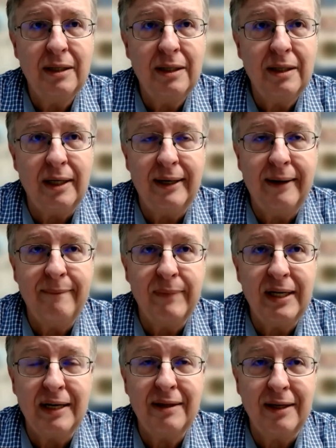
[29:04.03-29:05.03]
Um,
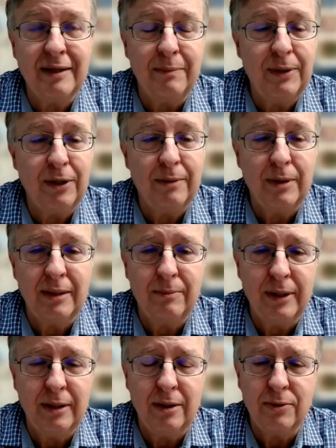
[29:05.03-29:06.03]
and I think the purebred
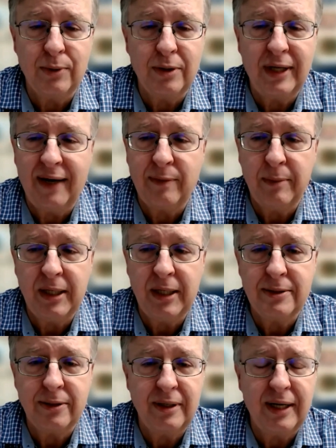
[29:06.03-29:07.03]
breeders really have to be
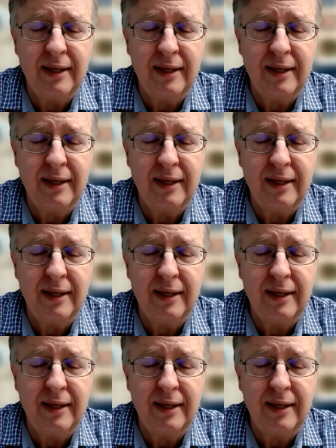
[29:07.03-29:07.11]
concerned.